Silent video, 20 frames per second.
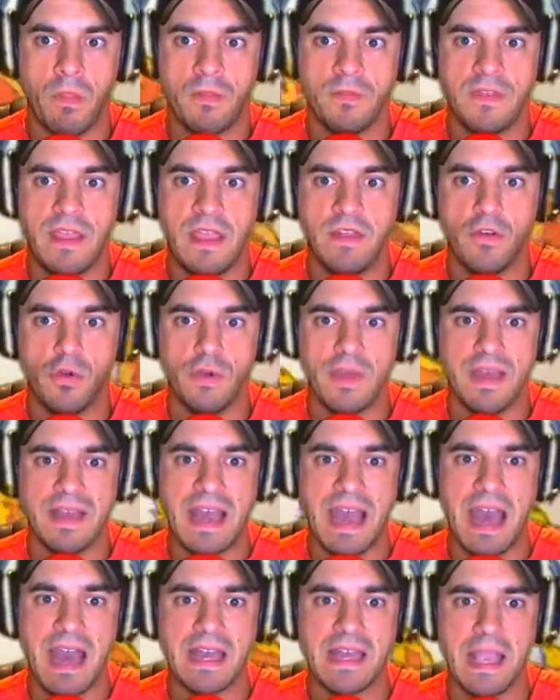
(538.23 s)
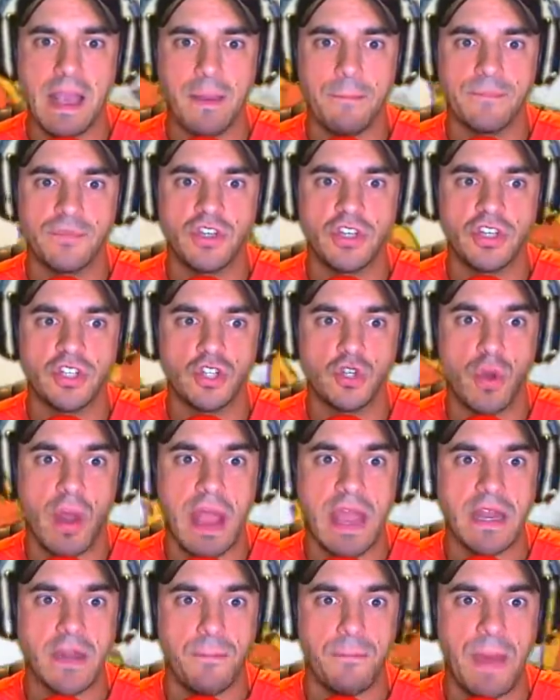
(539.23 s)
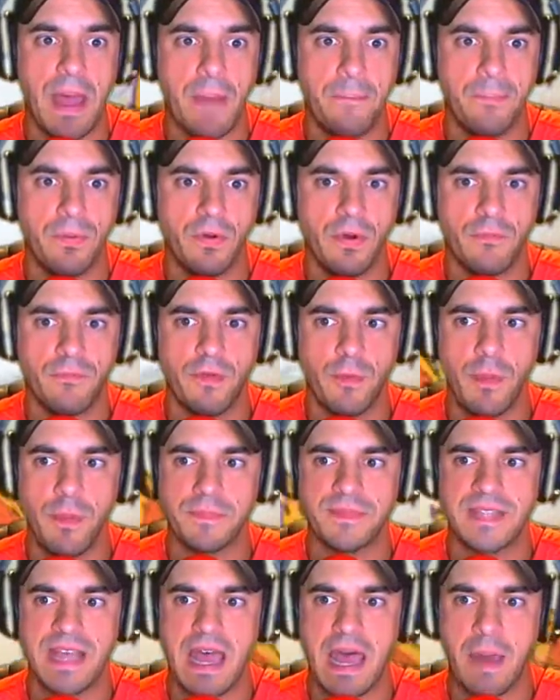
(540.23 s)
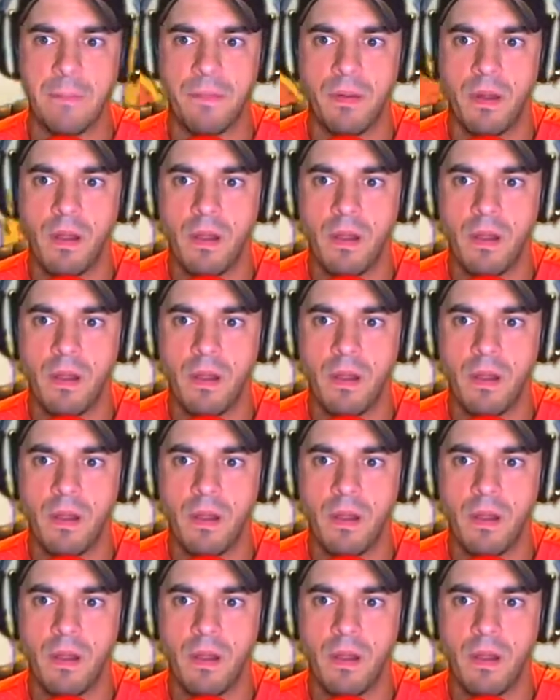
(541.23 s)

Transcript: Dan, don't get cocky. I'm just trying to pepper him from up top.